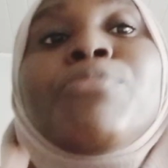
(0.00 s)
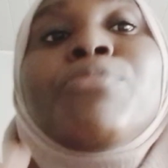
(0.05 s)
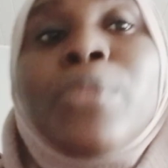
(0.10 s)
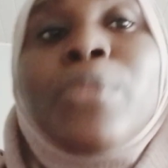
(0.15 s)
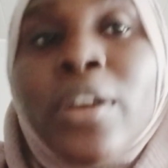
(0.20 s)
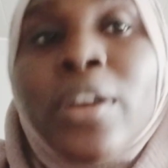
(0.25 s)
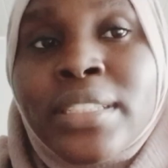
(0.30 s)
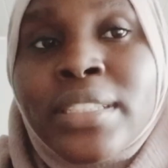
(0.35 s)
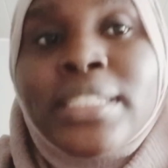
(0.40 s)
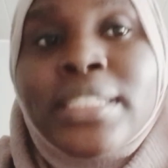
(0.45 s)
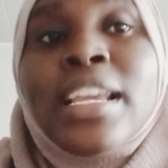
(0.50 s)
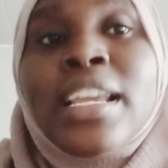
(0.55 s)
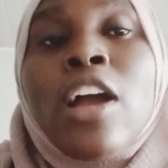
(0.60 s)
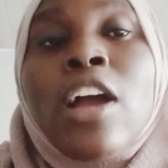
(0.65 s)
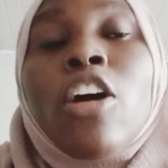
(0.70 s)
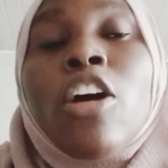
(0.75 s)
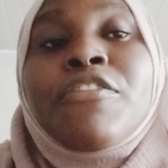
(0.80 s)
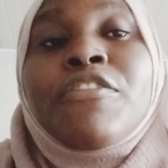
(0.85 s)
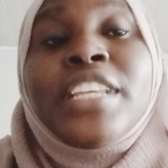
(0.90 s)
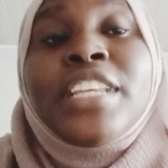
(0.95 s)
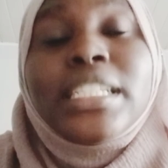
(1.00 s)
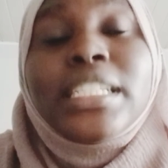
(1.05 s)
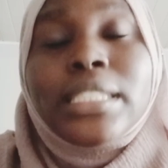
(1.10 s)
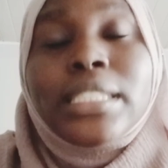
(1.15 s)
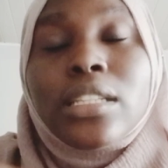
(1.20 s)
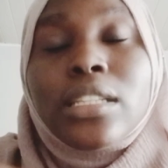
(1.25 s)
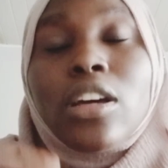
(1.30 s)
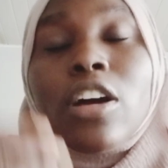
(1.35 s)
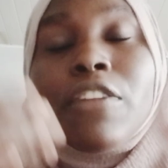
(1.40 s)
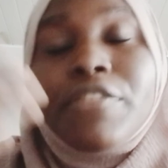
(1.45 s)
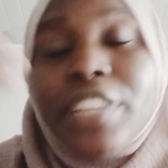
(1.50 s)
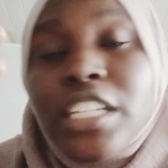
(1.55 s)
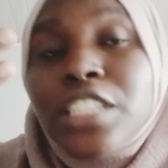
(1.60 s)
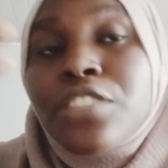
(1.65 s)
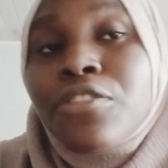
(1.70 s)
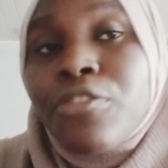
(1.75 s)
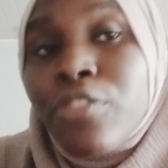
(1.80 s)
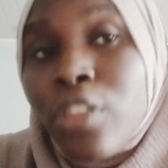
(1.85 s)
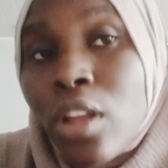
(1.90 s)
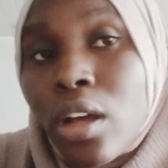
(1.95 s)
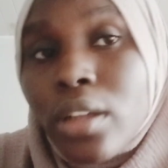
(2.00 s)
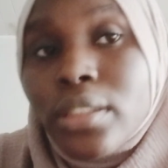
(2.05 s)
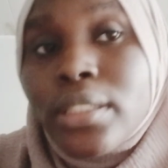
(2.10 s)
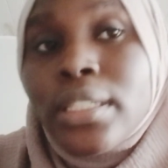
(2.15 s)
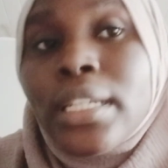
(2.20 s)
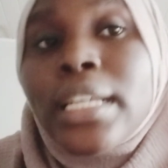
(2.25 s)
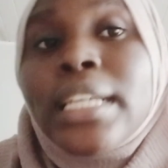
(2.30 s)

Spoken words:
flood